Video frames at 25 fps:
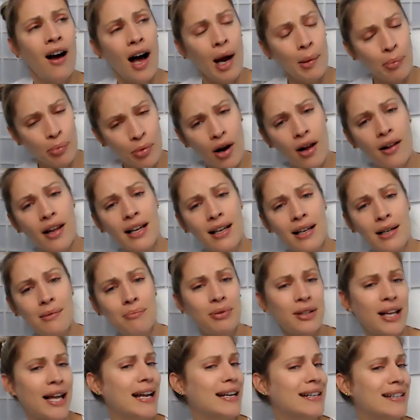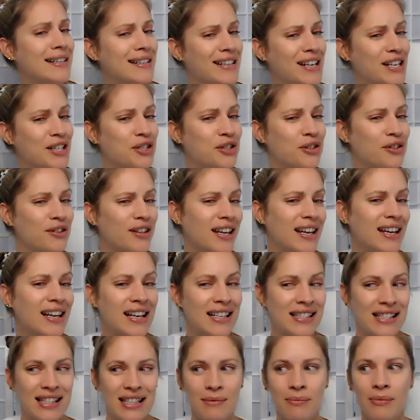I probably complained initially
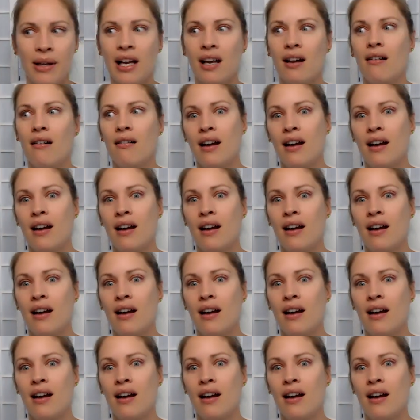because I'm like,